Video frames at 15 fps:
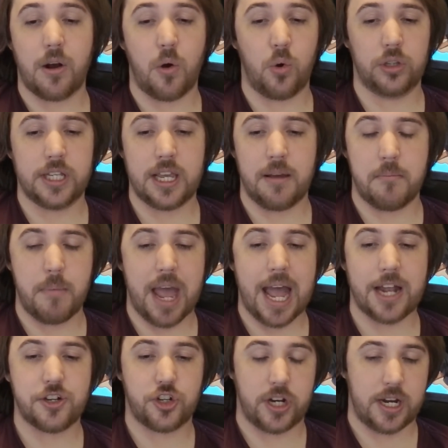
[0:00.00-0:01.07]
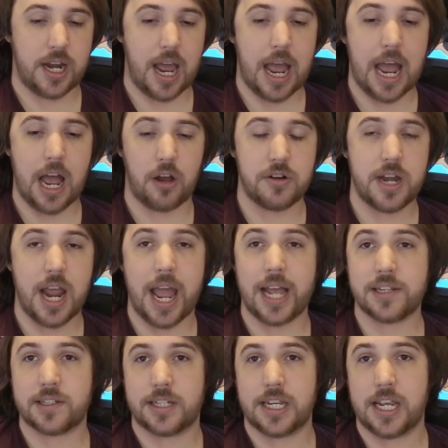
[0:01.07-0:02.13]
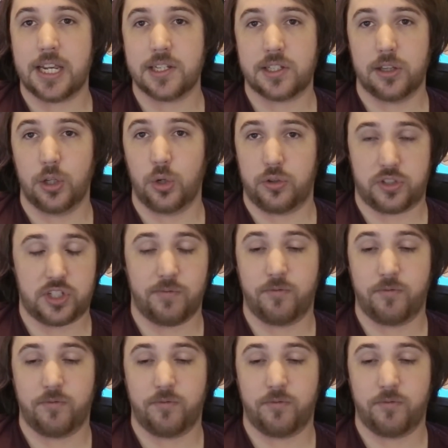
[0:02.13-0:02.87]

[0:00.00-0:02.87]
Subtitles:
only imagine how nasty his little